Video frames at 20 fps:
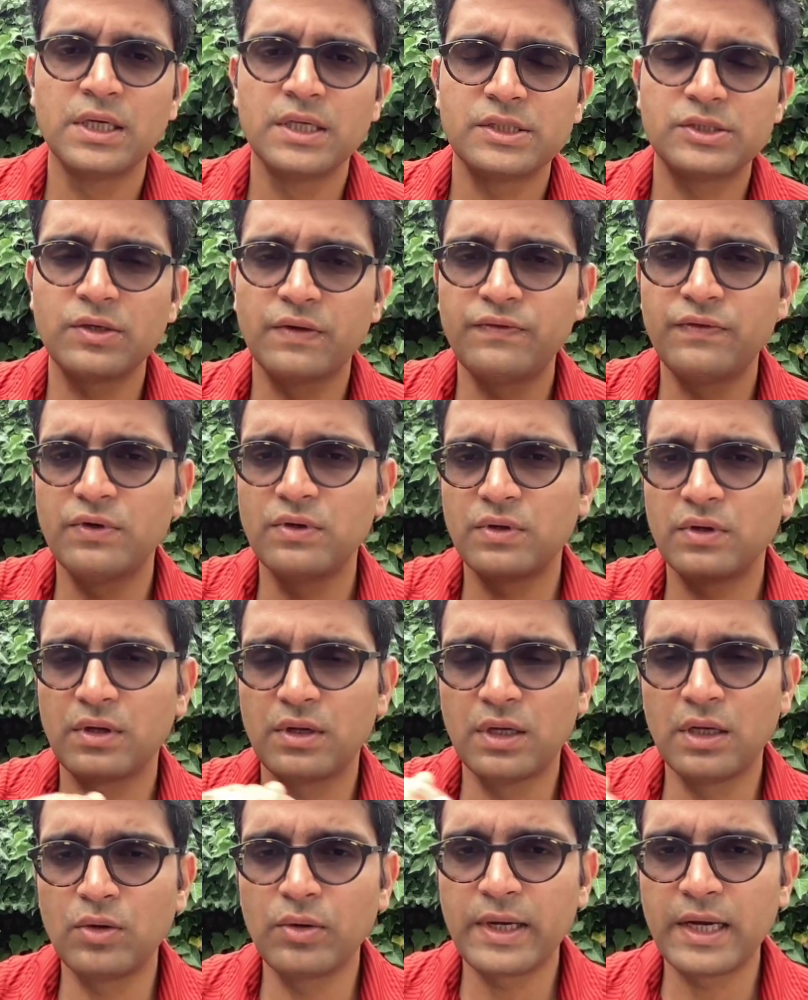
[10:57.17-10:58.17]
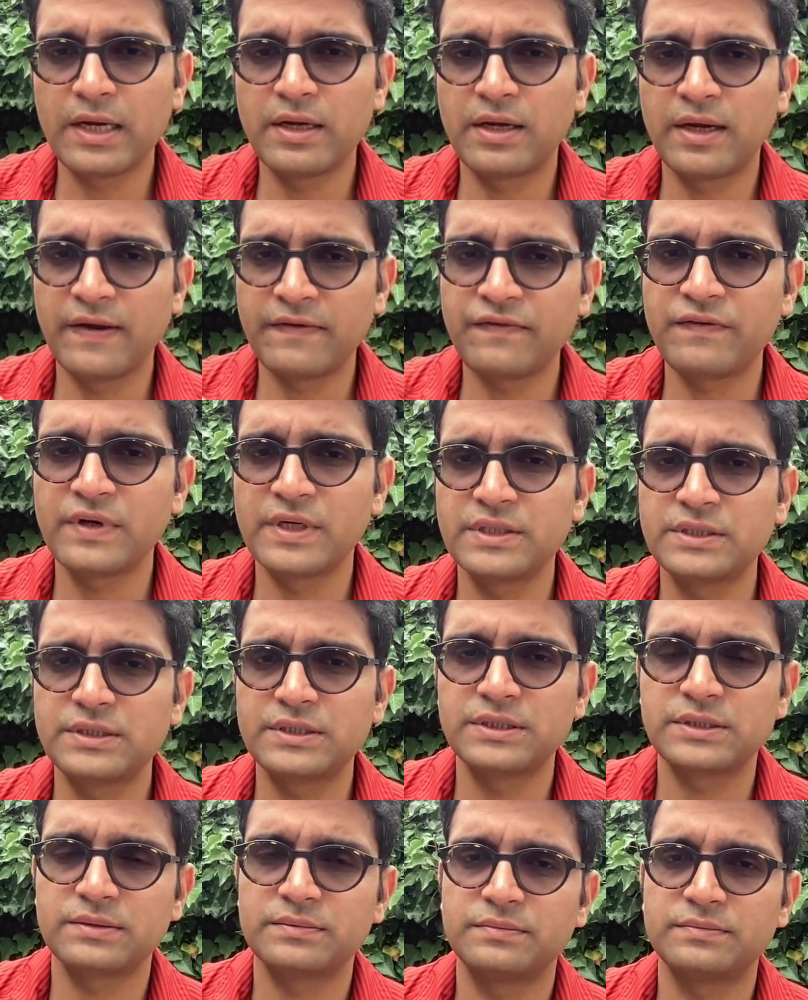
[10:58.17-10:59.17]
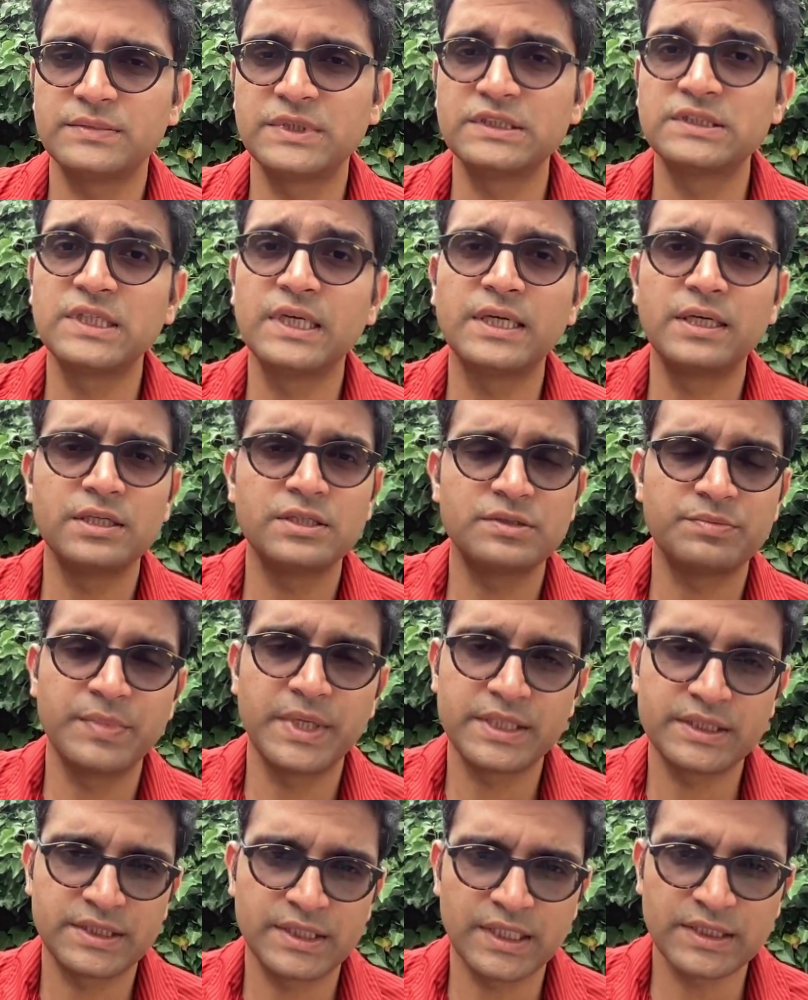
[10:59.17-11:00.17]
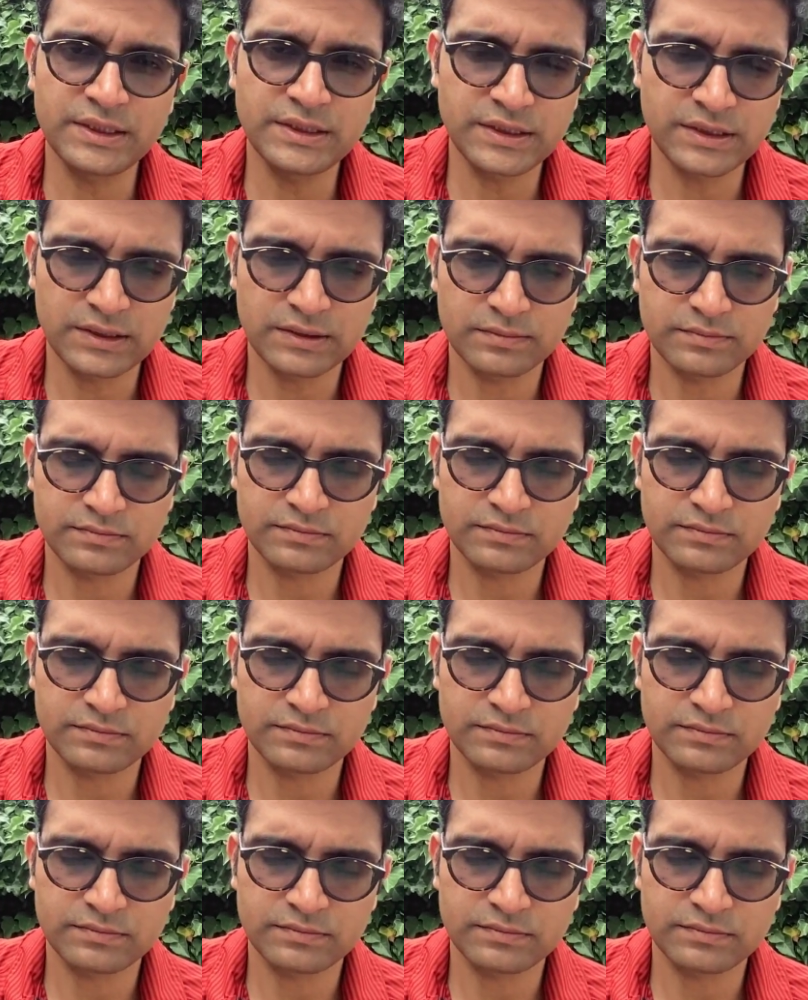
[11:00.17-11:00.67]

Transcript: So if you look at reference, this sentence makes sense